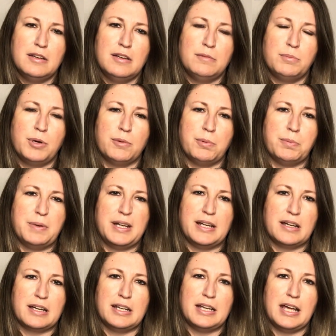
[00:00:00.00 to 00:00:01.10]
probably
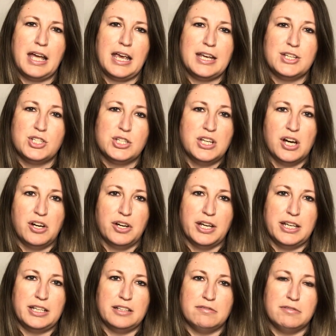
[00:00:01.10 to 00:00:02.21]
like an age
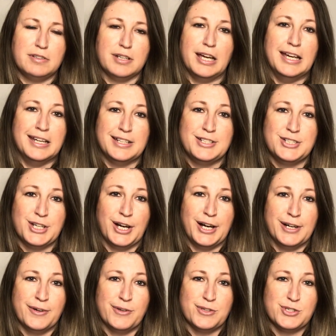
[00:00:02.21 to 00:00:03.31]
9
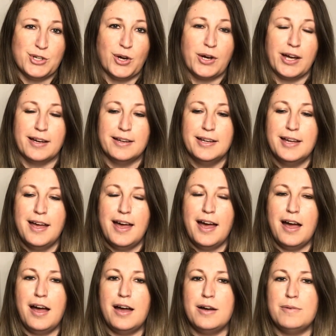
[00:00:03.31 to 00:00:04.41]
child jogger,
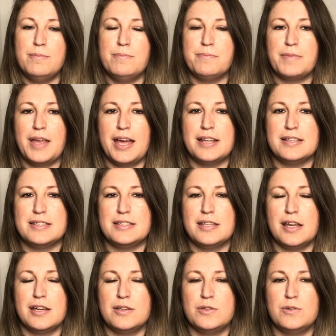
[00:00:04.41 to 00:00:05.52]
and
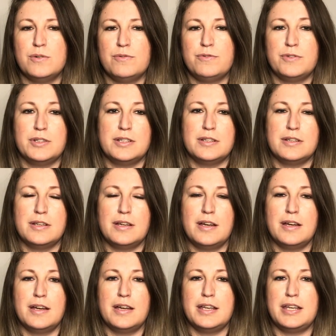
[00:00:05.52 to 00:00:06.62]
so
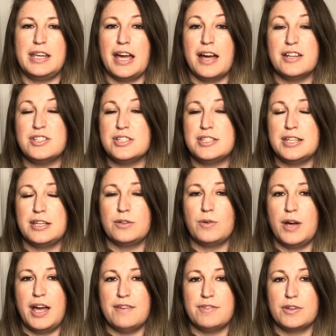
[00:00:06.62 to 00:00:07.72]
yeah, I just didn't
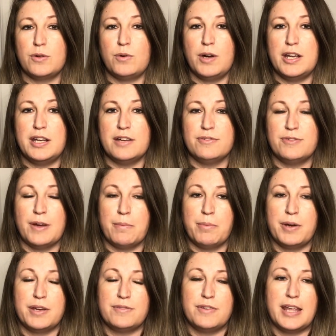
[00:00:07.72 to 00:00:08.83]
quite have quite enough
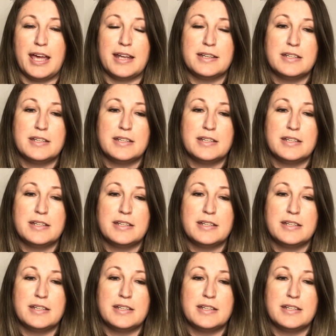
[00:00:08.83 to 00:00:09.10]
fabric for that.